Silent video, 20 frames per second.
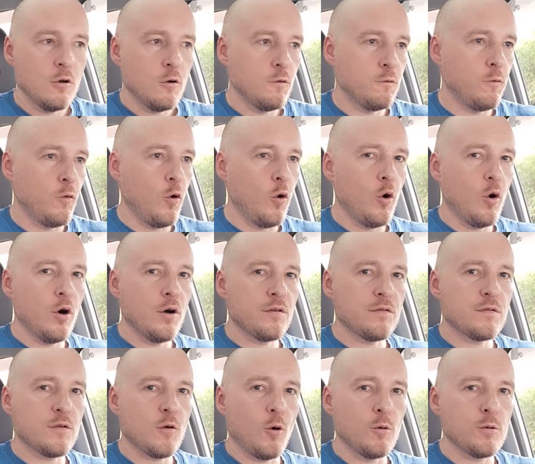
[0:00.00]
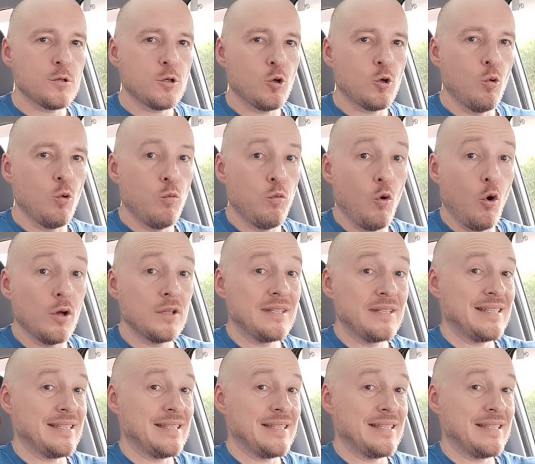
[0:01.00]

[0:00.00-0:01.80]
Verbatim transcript: For those who want